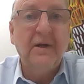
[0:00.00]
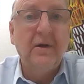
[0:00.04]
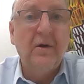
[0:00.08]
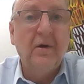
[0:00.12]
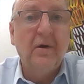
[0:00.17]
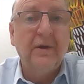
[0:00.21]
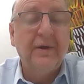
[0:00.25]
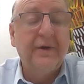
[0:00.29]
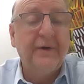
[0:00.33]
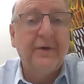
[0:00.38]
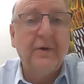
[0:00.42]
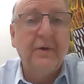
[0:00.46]

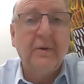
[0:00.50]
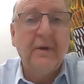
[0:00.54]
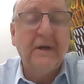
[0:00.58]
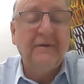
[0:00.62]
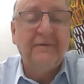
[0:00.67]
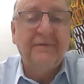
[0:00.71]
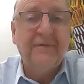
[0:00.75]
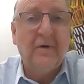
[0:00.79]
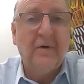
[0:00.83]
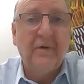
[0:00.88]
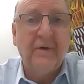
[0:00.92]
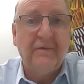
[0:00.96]
not through any
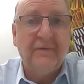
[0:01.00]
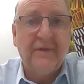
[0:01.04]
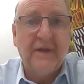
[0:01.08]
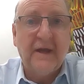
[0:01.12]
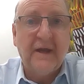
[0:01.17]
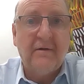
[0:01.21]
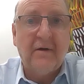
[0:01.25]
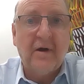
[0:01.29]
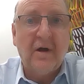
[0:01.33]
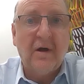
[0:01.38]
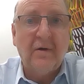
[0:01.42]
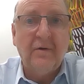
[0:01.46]
fault of
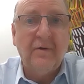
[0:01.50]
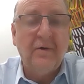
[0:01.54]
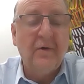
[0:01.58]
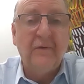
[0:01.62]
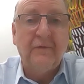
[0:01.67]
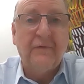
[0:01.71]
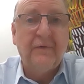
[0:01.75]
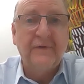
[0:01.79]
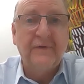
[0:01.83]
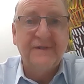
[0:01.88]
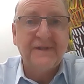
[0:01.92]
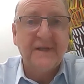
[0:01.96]
their own,
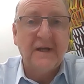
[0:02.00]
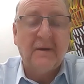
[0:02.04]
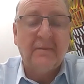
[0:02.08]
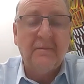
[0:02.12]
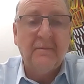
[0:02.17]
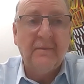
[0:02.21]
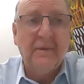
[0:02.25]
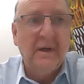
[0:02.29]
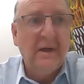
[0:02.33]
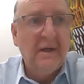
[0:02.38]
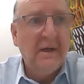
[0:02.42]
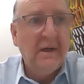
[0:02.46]
not for
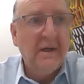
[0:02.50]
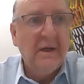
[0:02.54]
some